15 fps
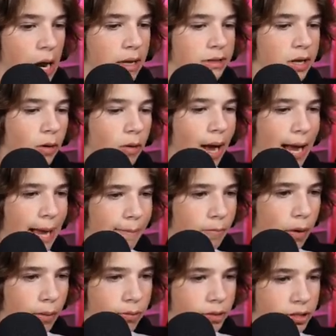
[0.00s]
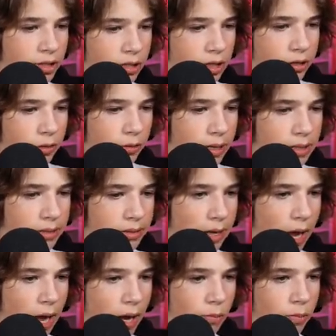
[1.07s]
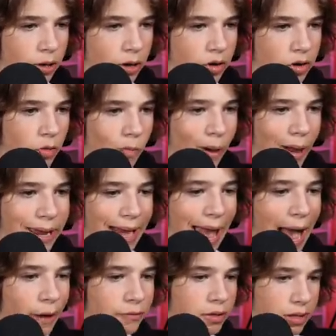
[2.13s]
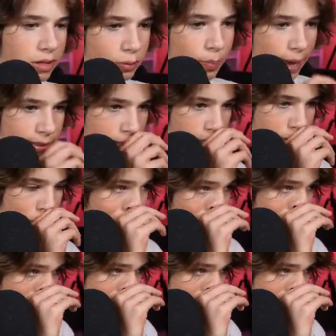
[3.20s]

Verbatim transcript: So, um, what we're just gonna do is, uh, we're gonna wait after this match is over,